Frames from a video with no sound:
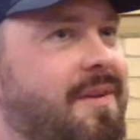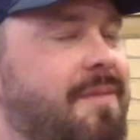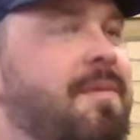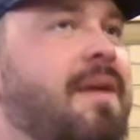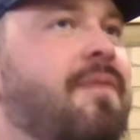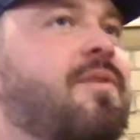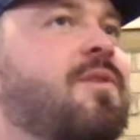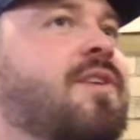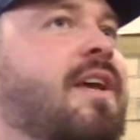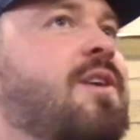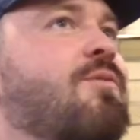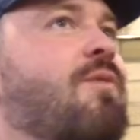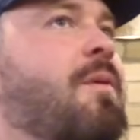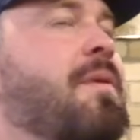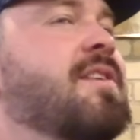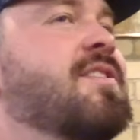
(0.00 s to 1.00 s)
mean, if you say
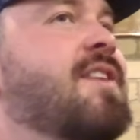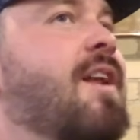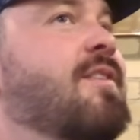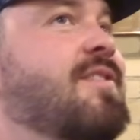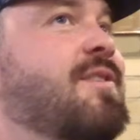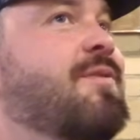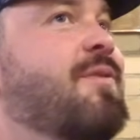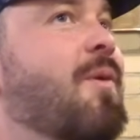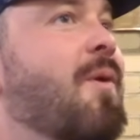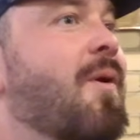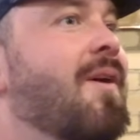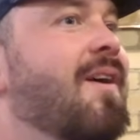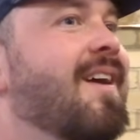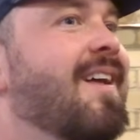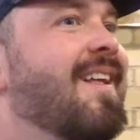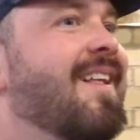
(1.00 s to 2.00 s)
you wrote this in
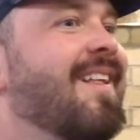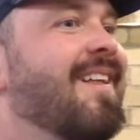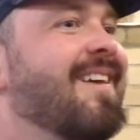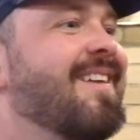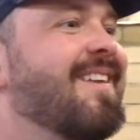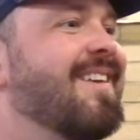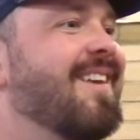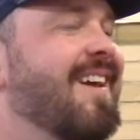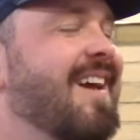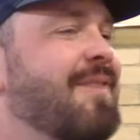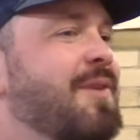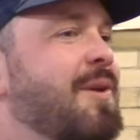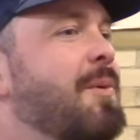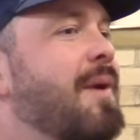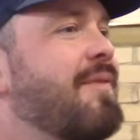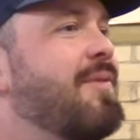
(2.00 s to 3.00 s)
94. Yeah.
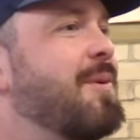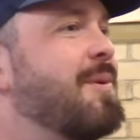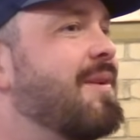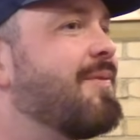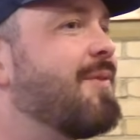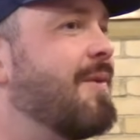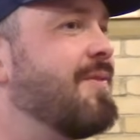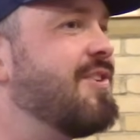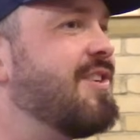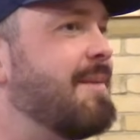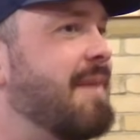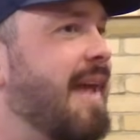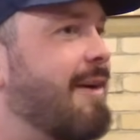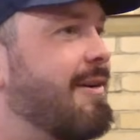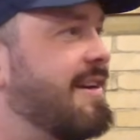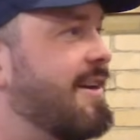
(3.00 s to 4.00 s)
If you would have gone to
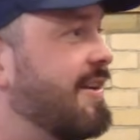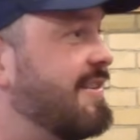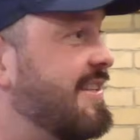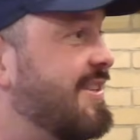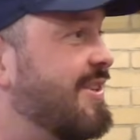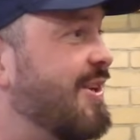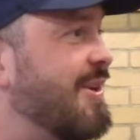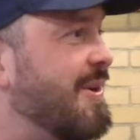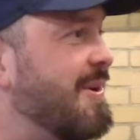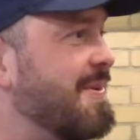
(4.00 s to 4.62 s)
Jim Carrey in 92,